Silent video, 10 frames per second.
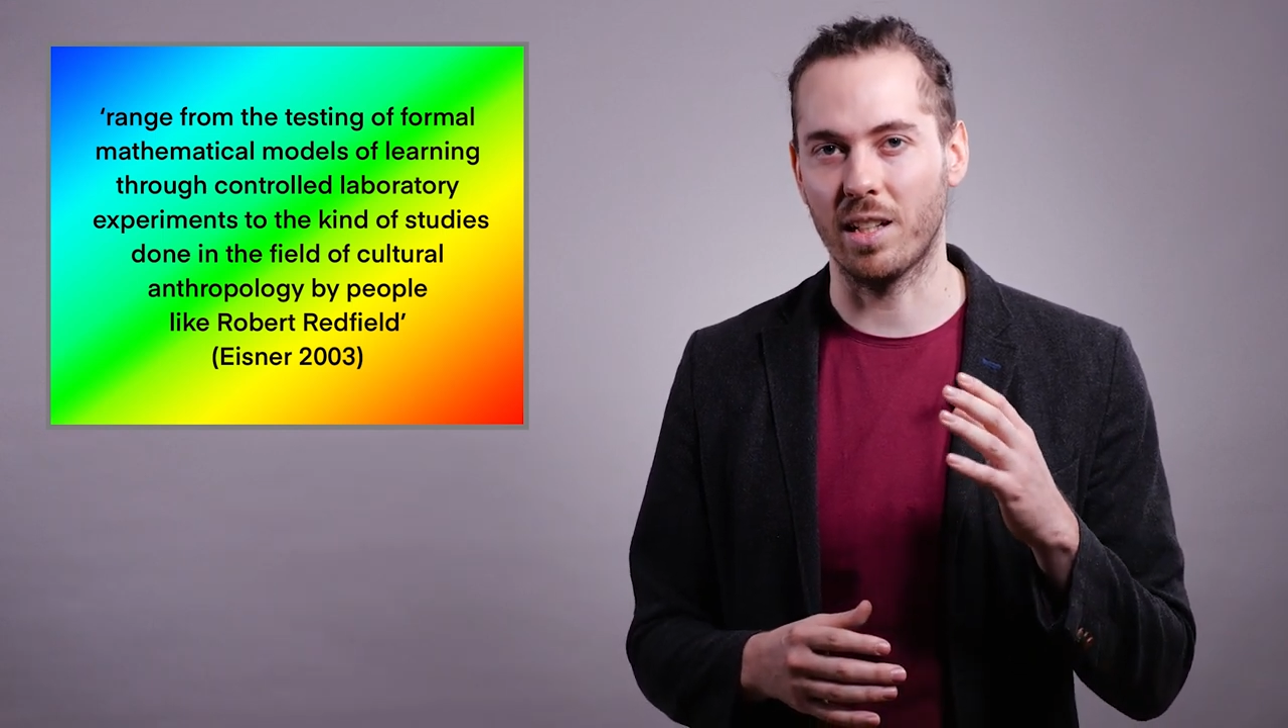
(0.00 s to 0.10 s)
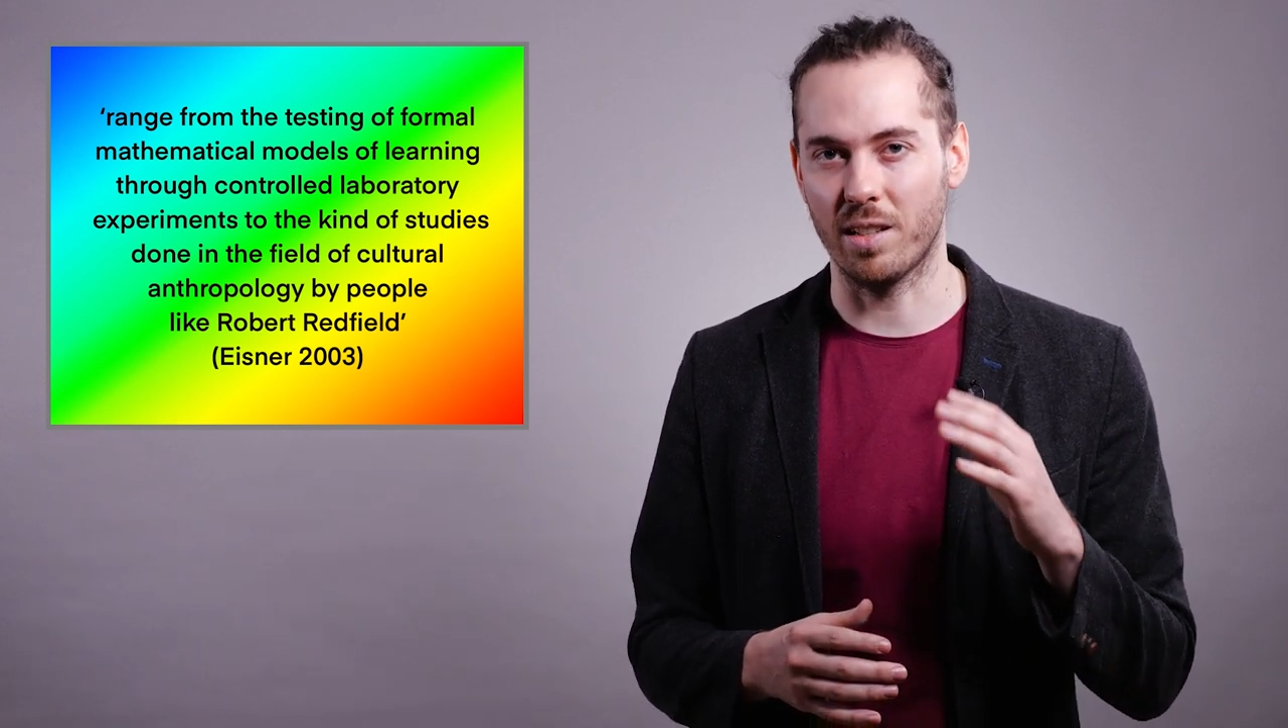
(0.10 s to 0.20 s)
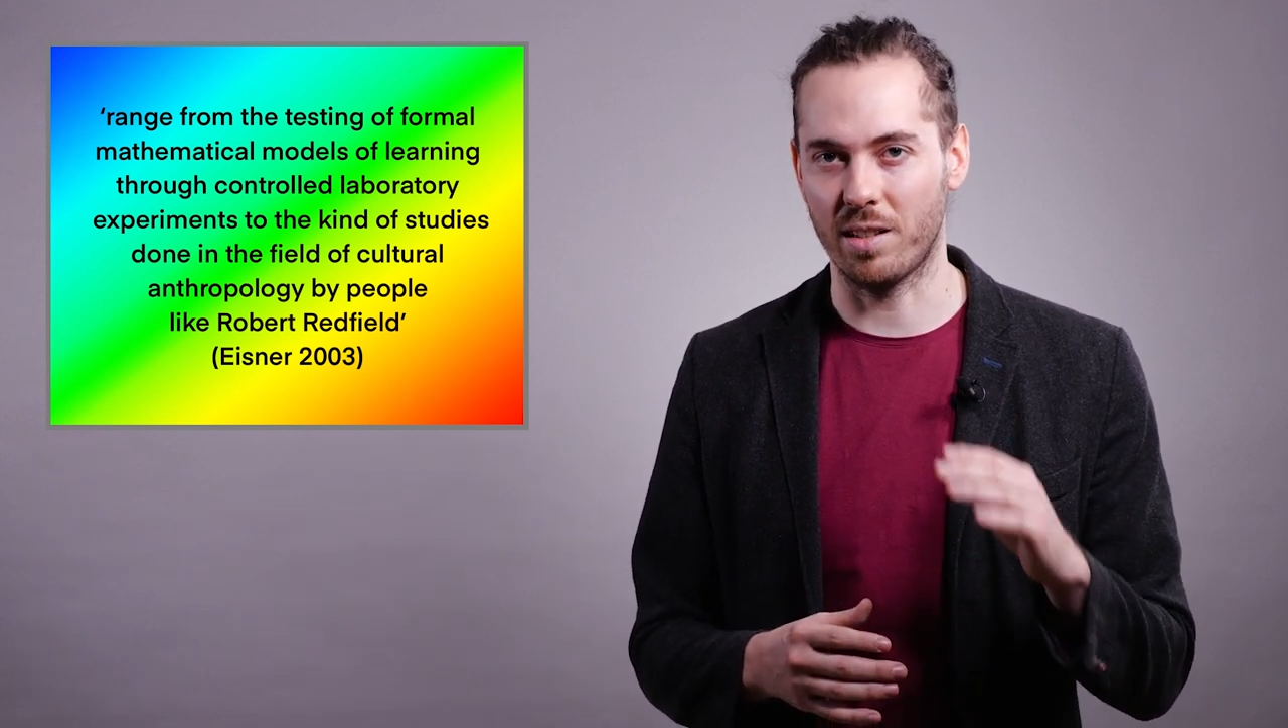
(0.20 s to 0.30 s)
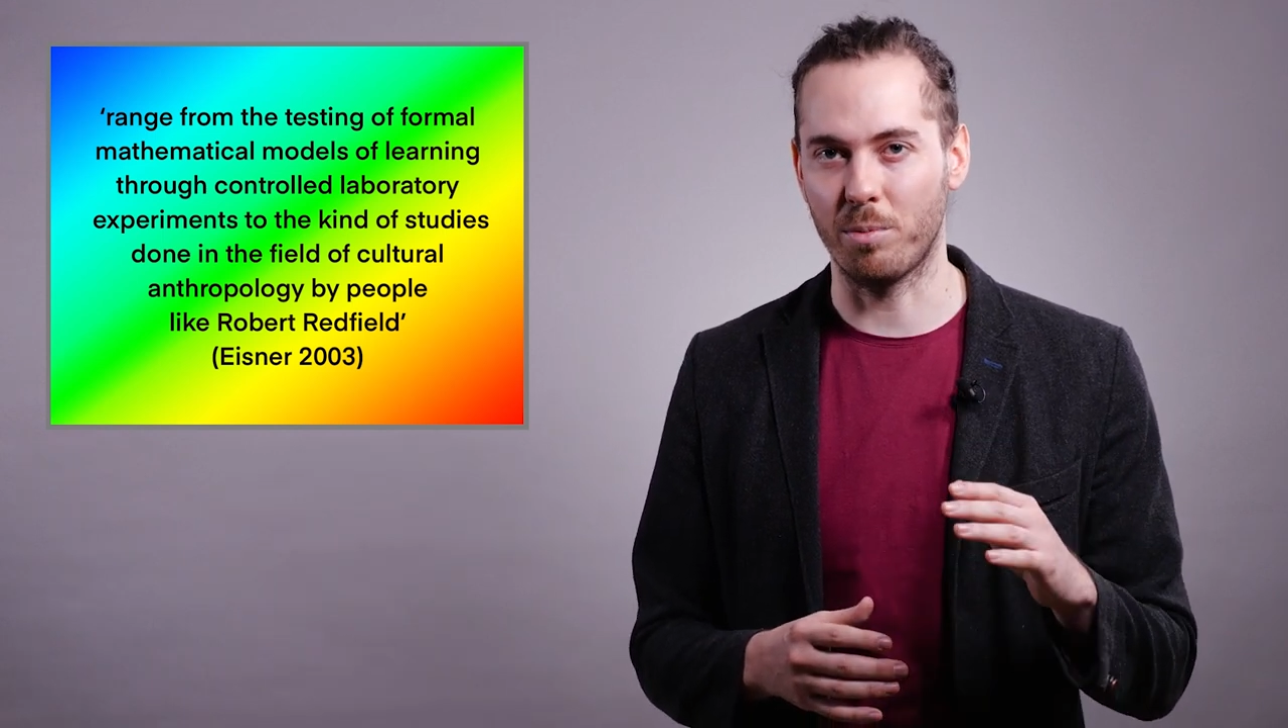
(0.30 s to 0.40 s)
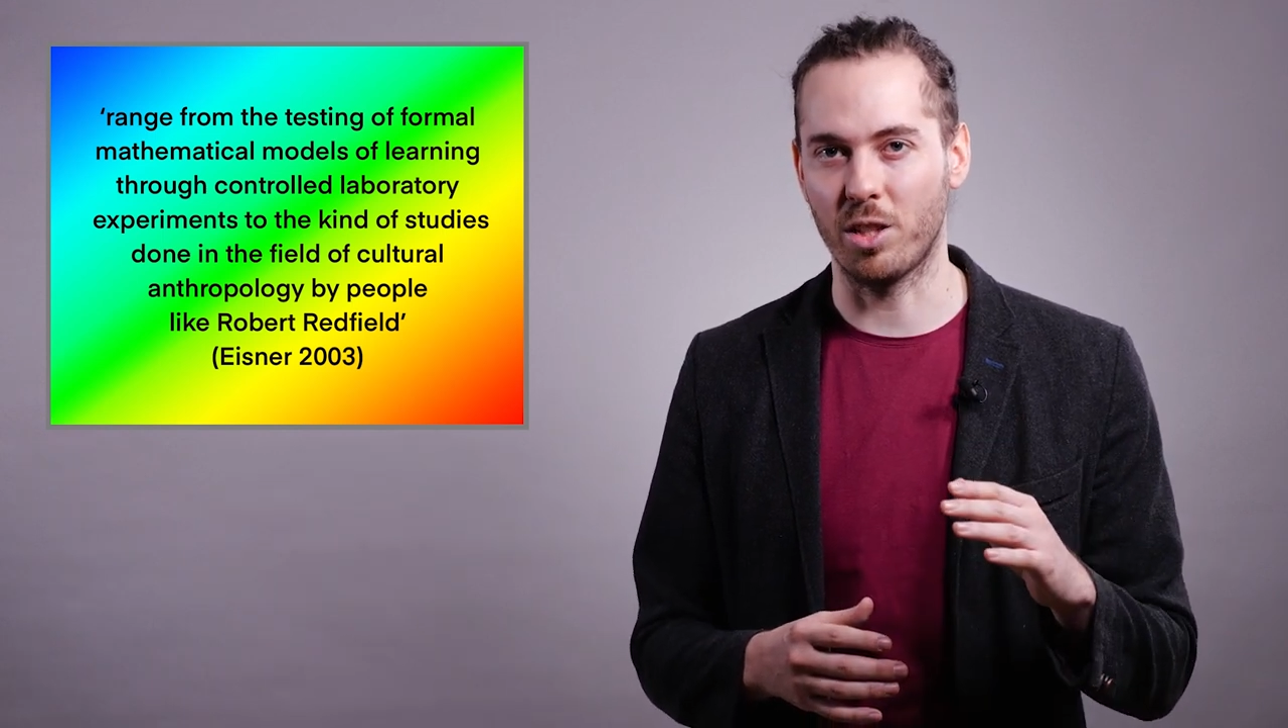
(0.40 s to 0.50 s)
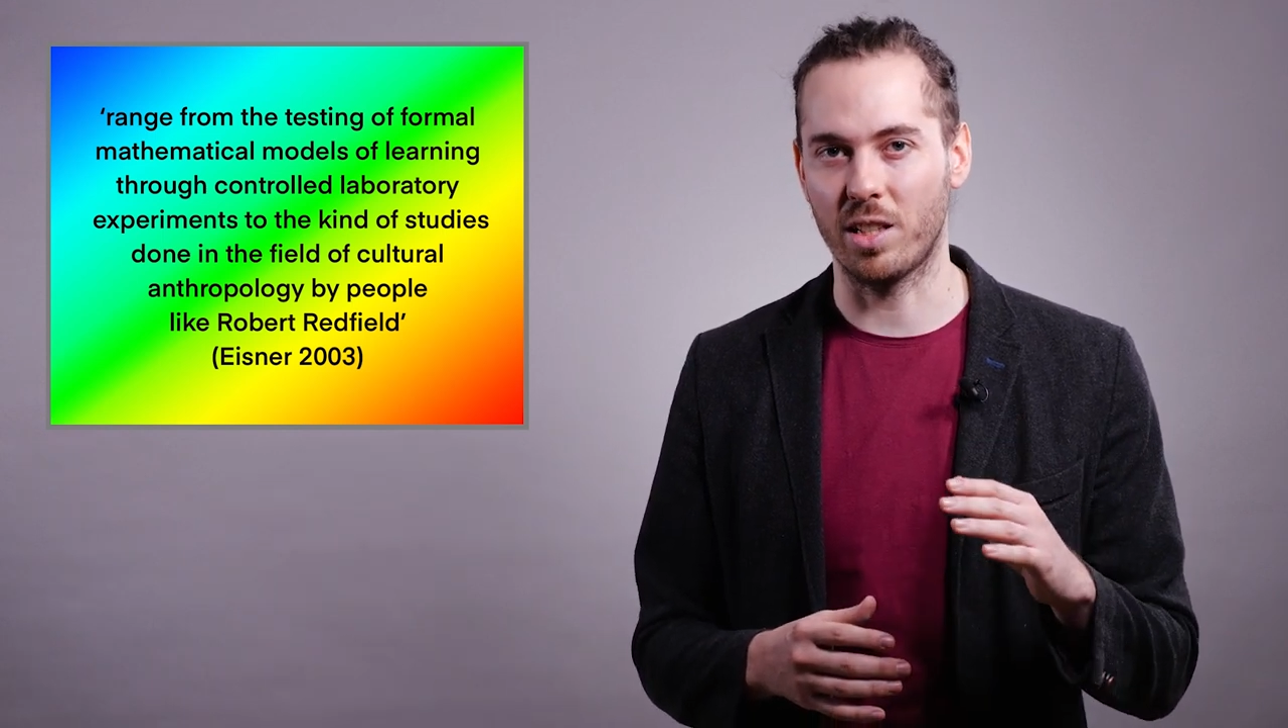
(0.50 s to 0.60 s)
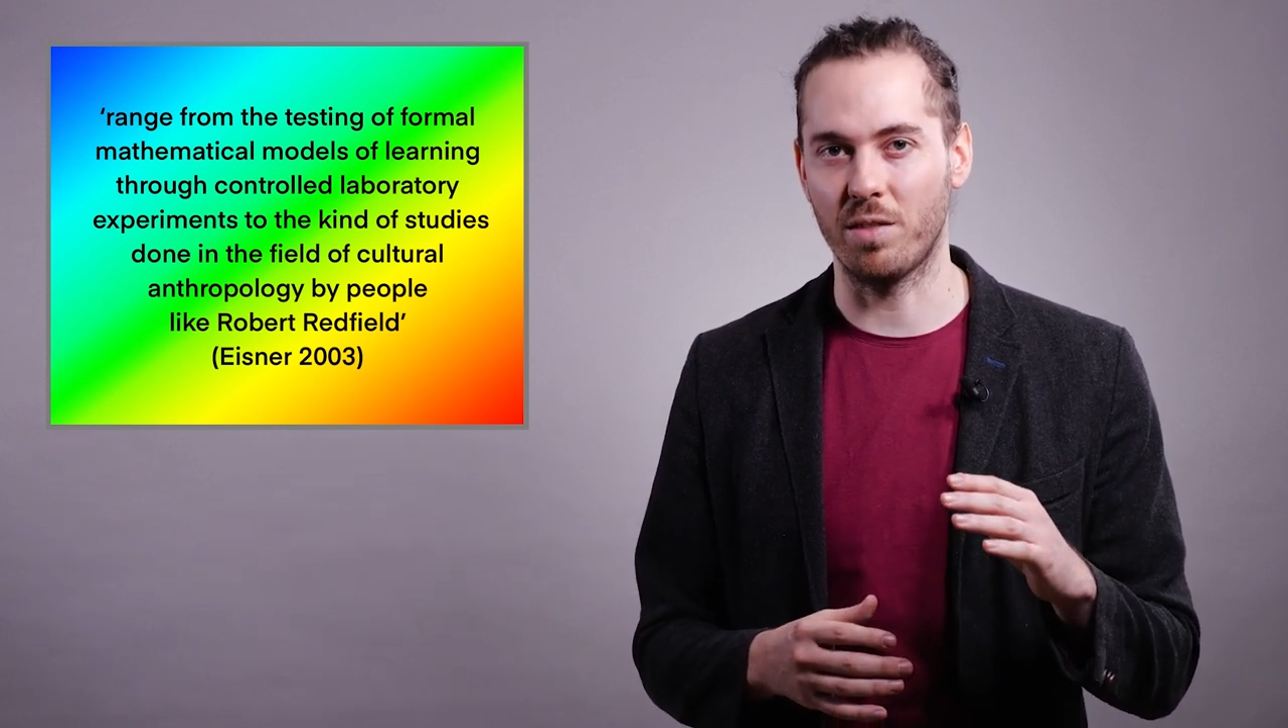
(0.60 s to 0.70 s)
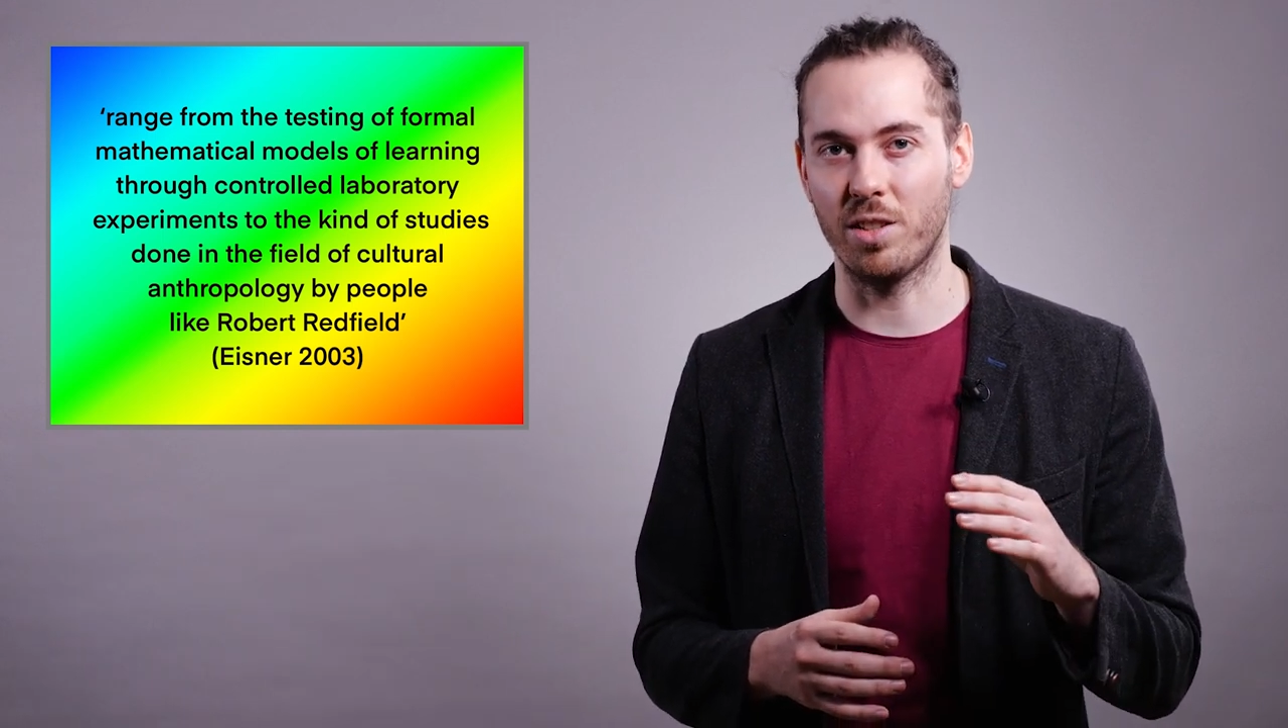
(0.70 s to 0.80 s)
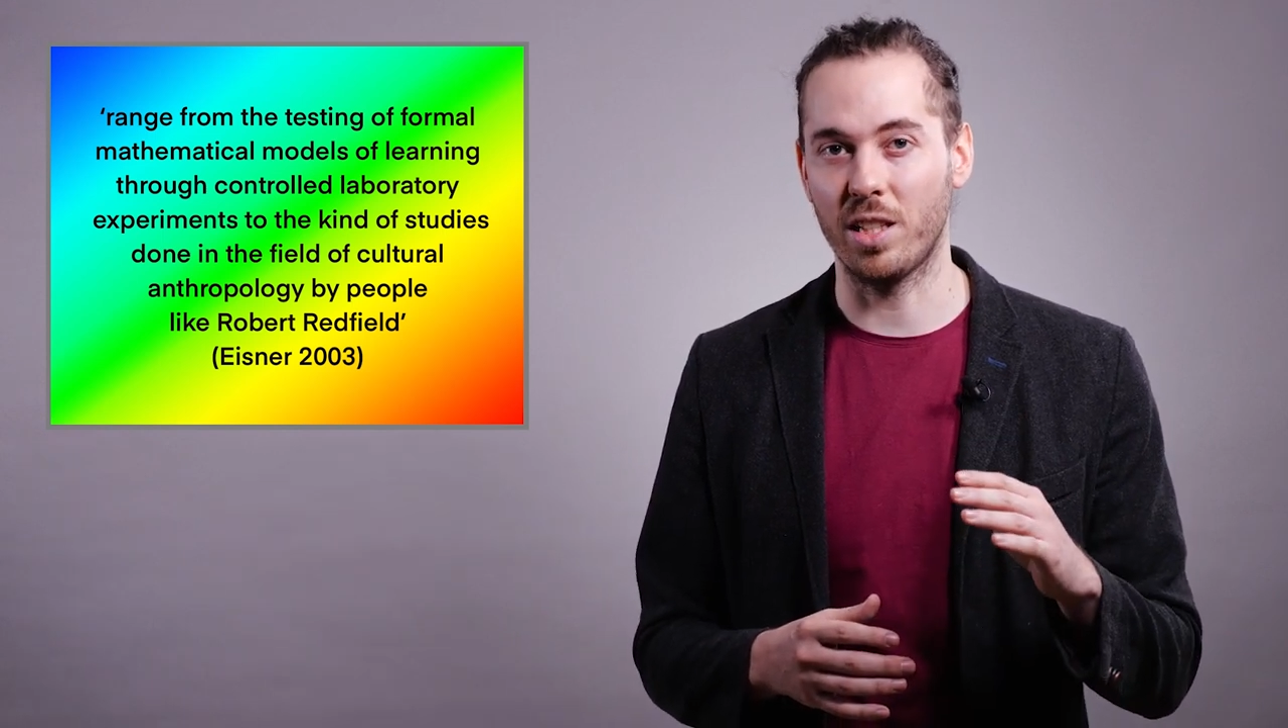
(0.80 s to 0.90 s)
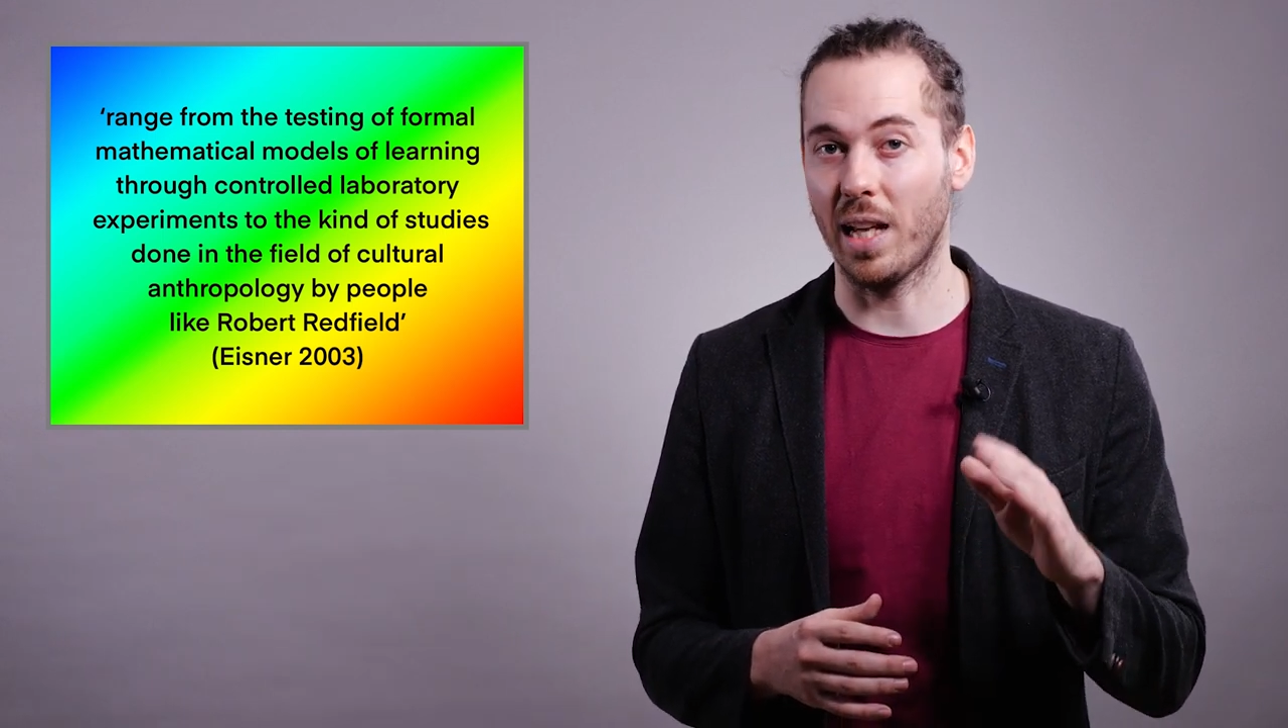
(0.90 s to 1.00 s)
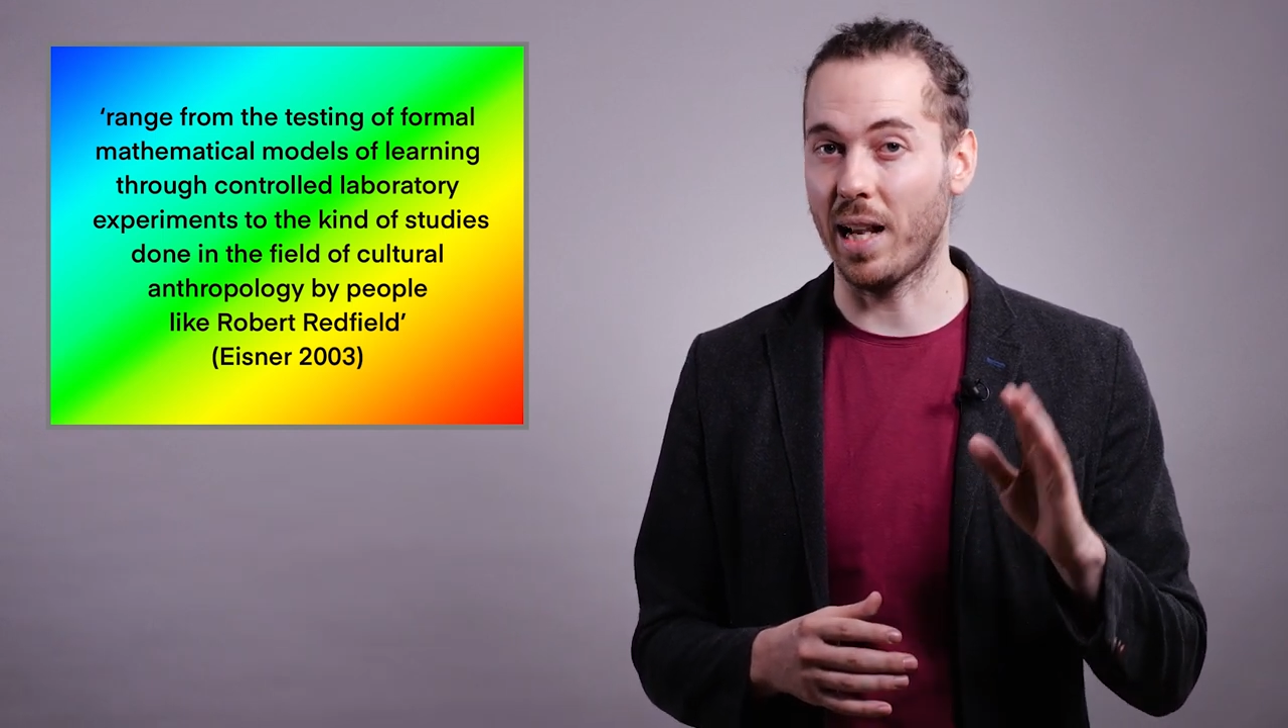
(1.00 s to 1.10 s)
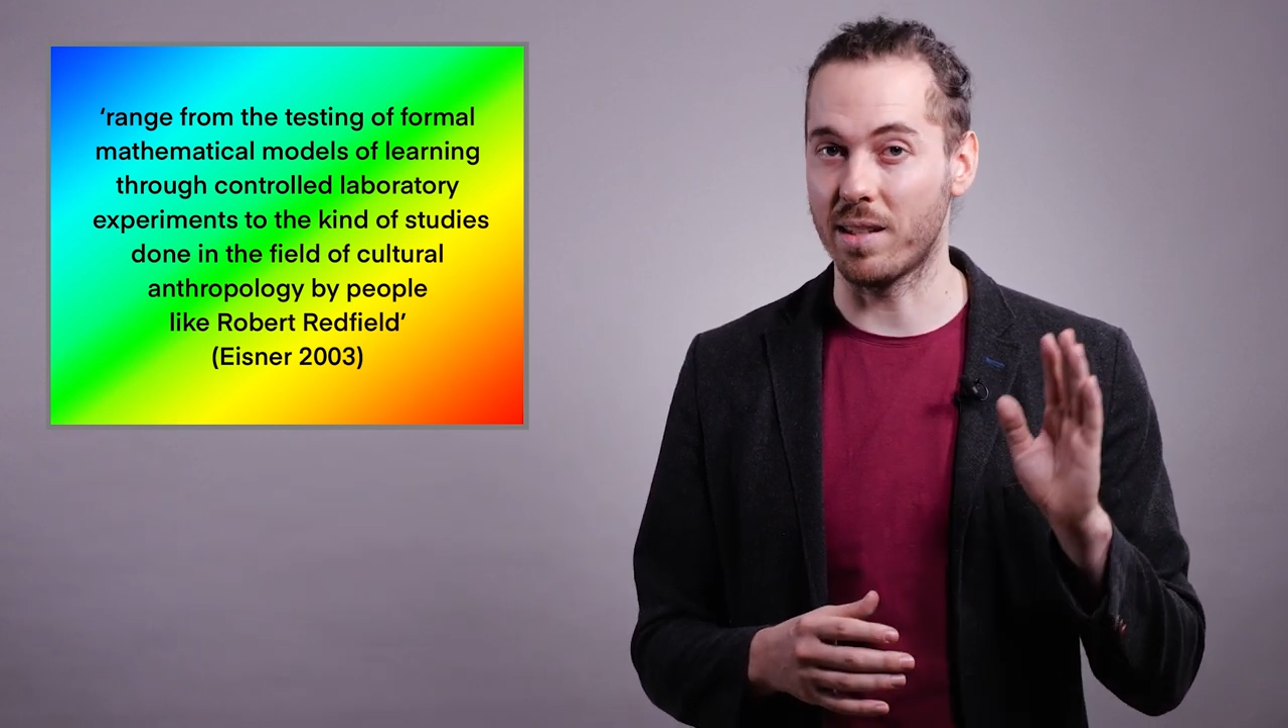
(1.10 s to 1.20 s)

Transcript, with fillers: intersubjectivity